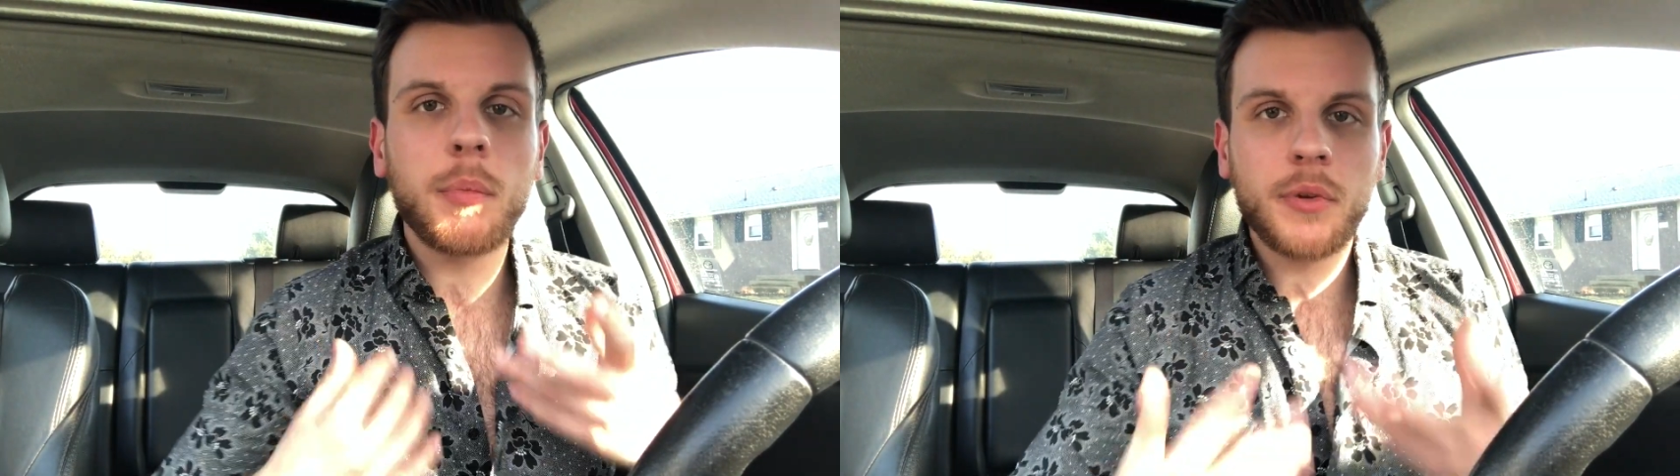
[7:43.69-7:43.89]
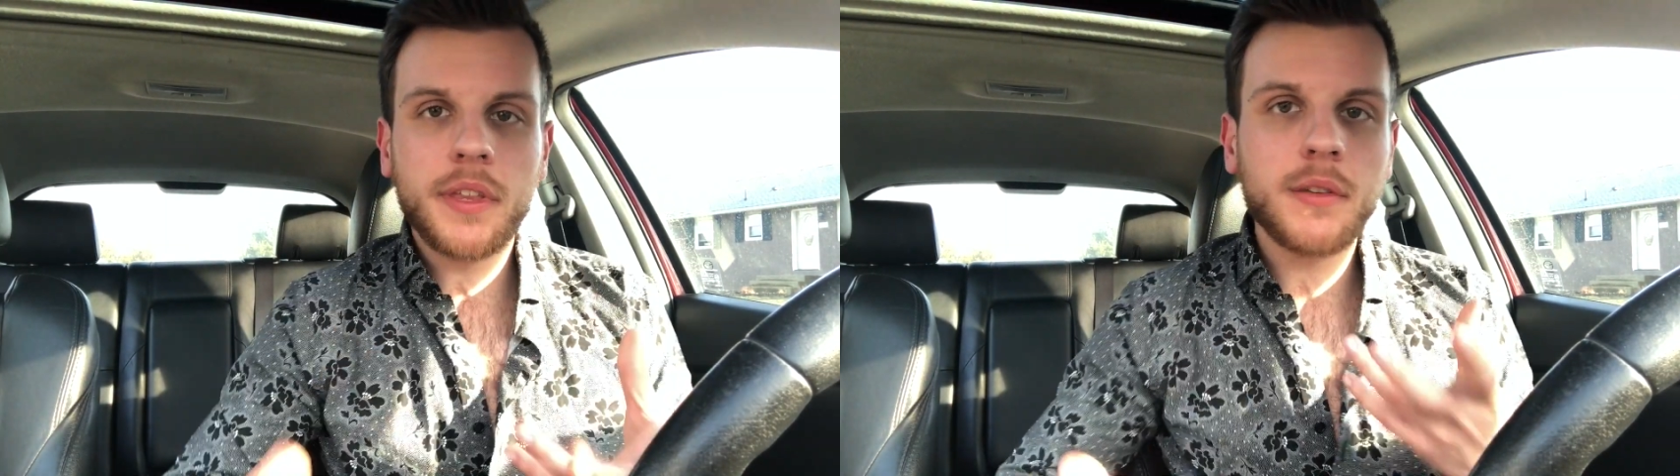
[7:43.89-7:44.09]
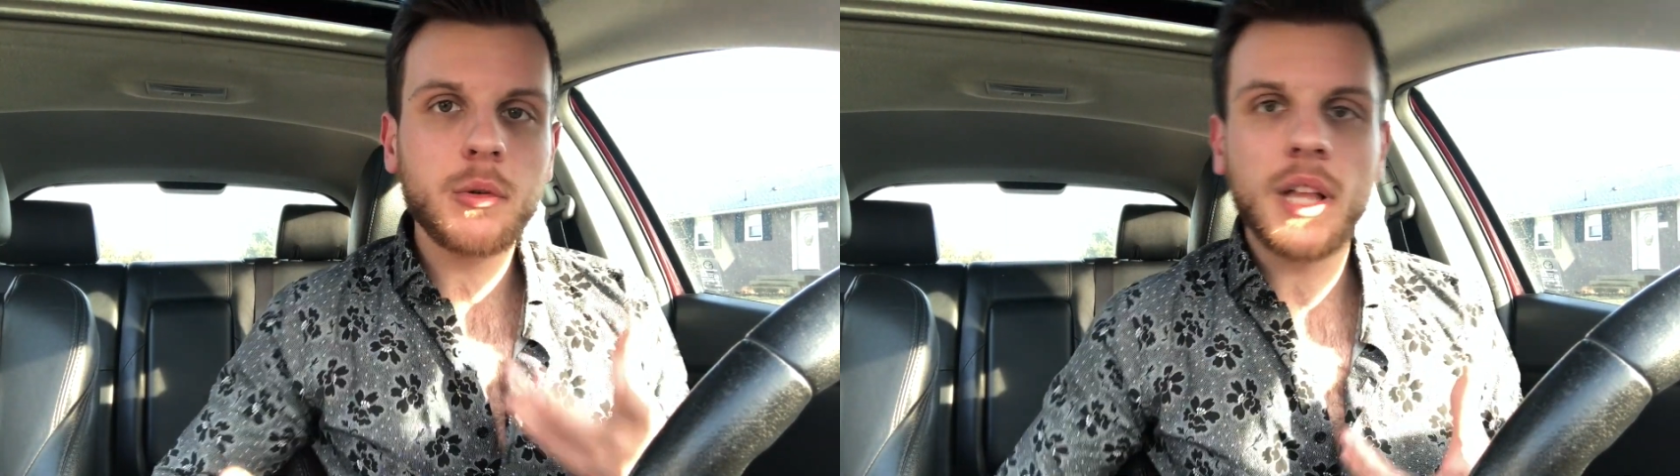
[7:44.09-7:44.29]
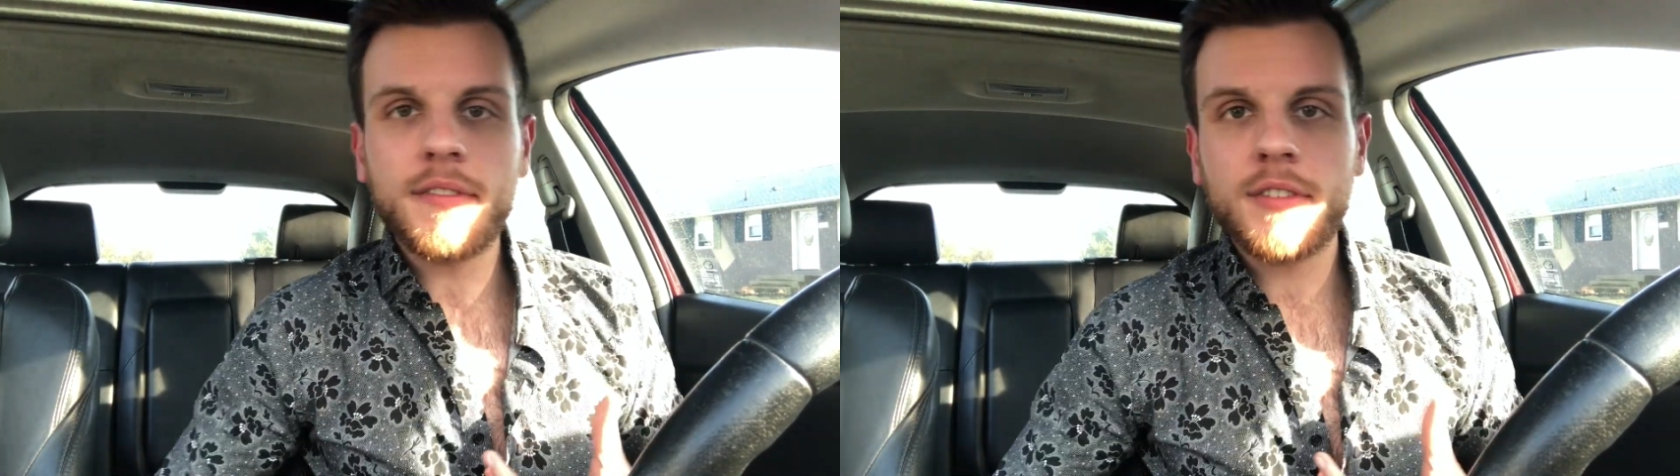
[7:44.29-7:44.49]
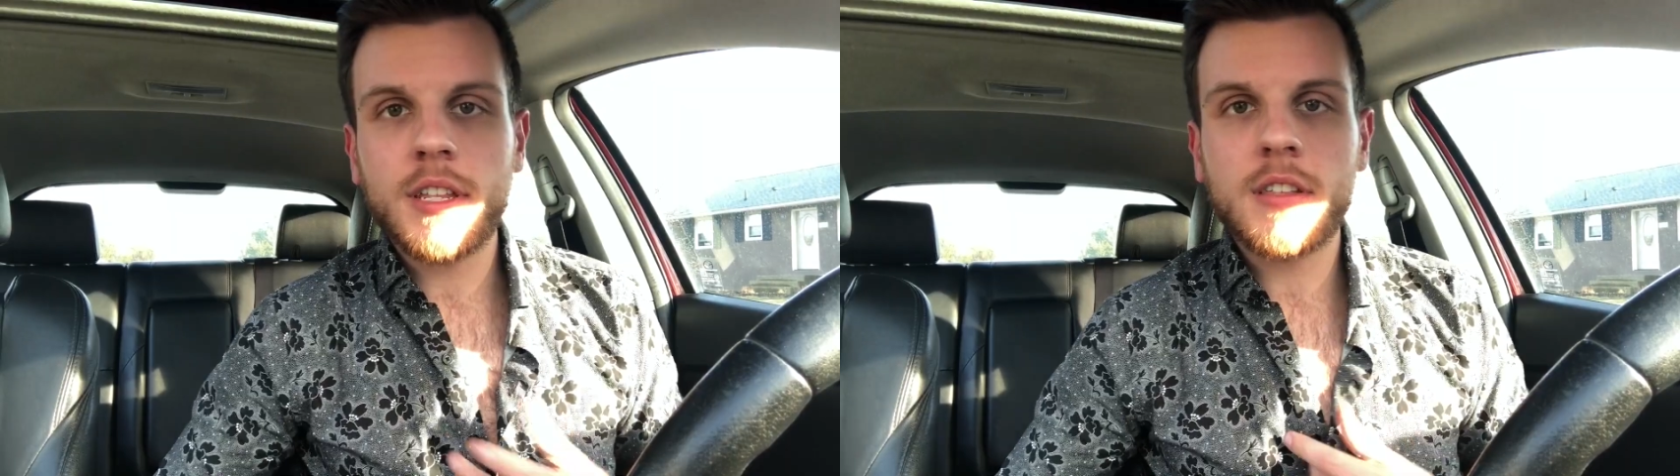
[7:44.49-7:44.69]
breathe new
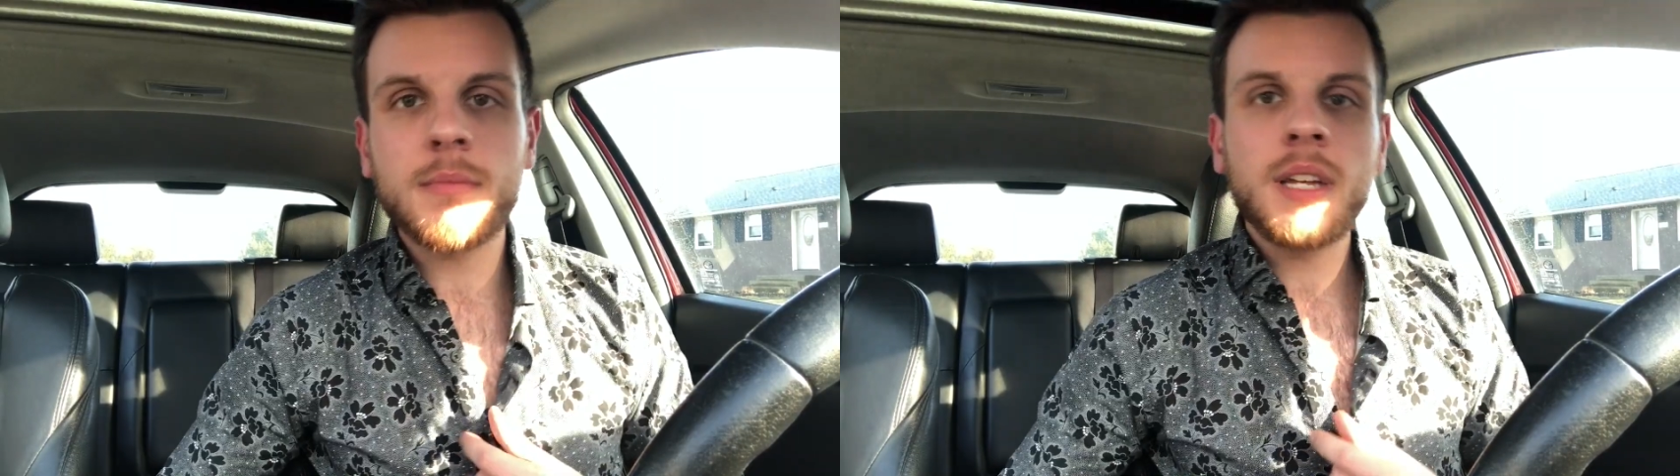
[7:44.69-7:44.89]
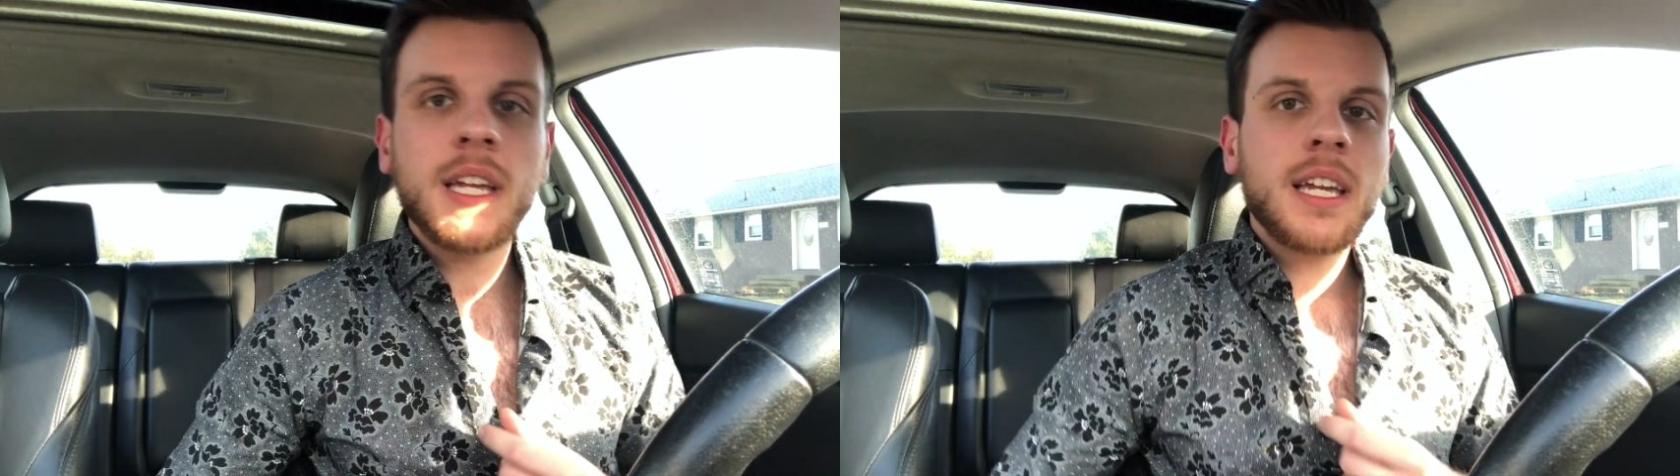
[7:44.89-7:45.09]
life into them